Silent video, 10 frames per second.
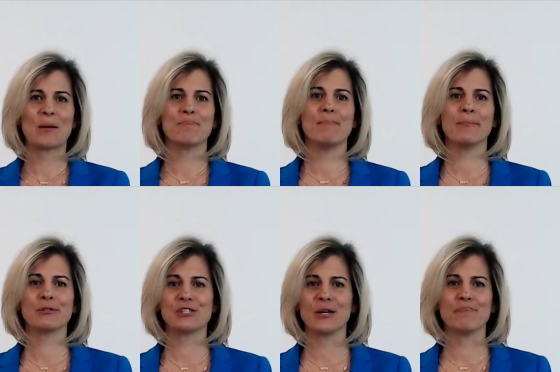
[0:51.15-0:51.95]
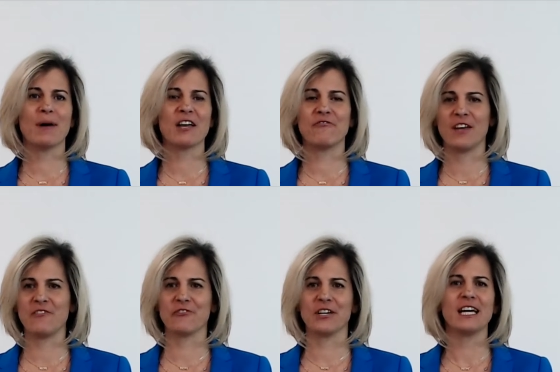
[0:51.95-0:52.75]
Membership, my
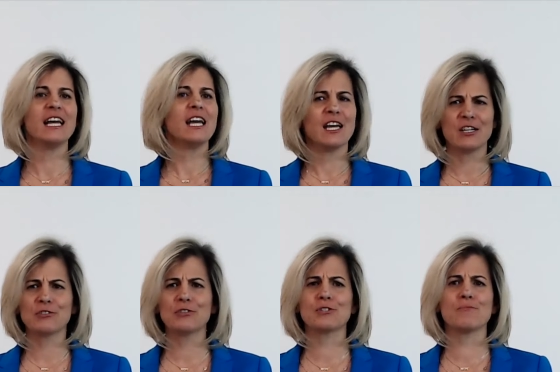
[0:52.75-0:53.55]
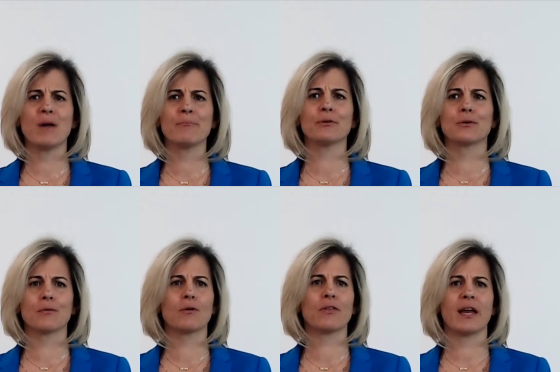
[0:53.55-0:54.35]
favorite. Introduced Member Growth